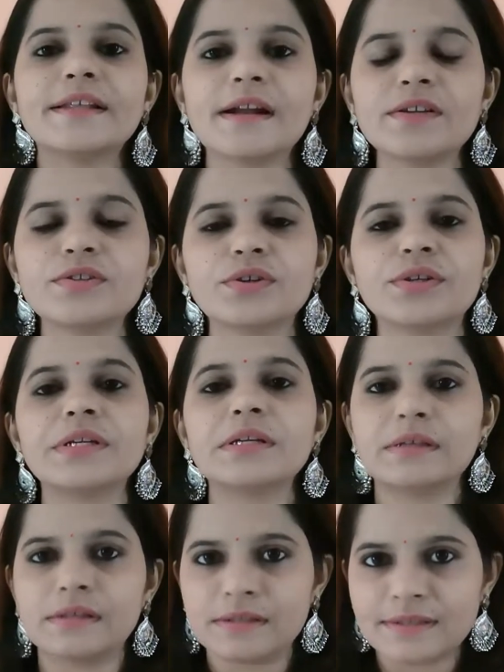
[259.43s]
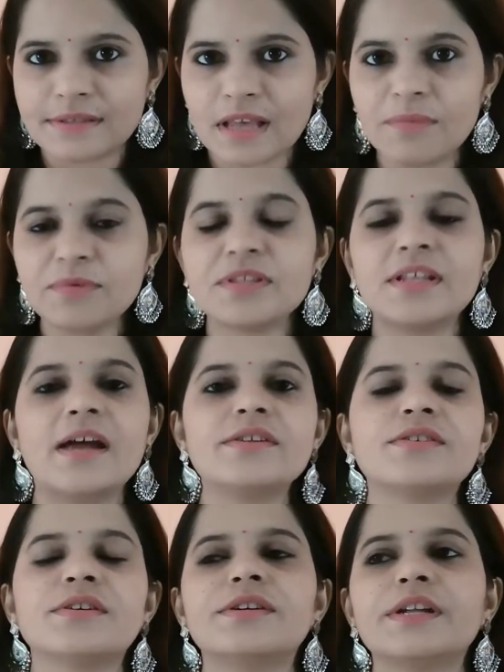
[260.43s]
There are certain concepts, there
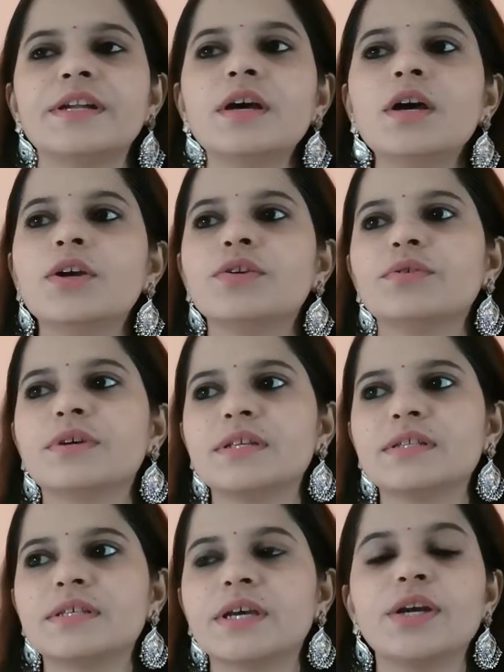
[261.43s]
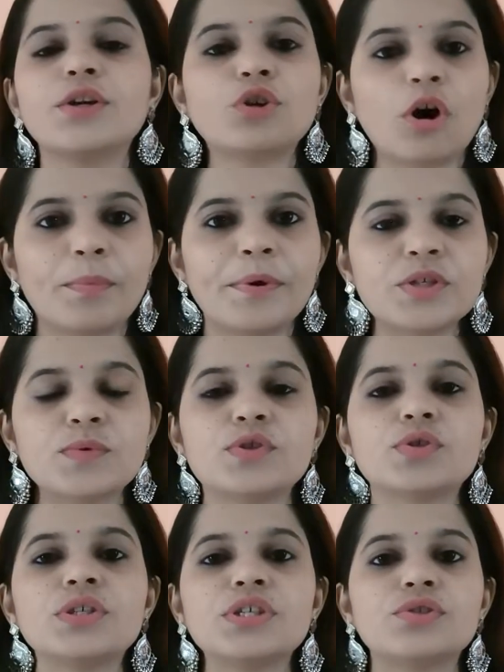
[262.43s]
are certain, you can say, topics
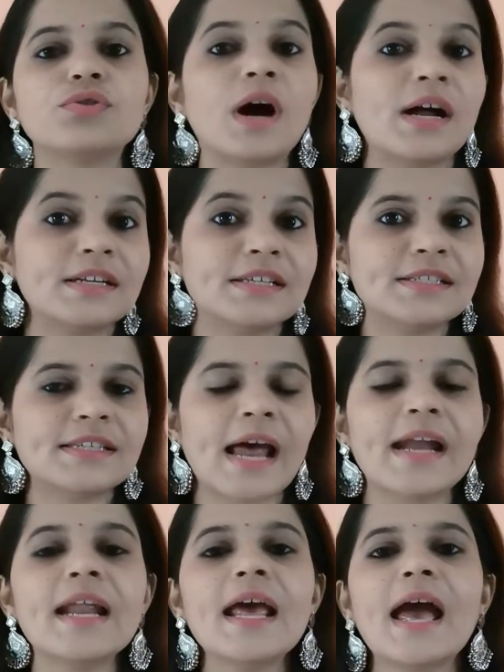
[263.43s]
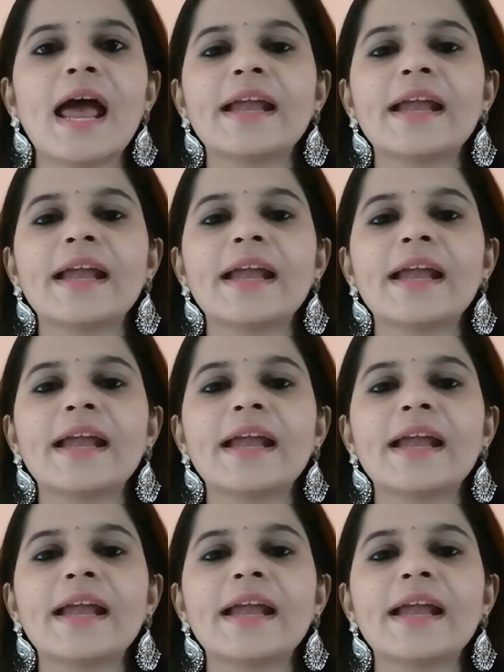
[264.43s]
which you need to understand,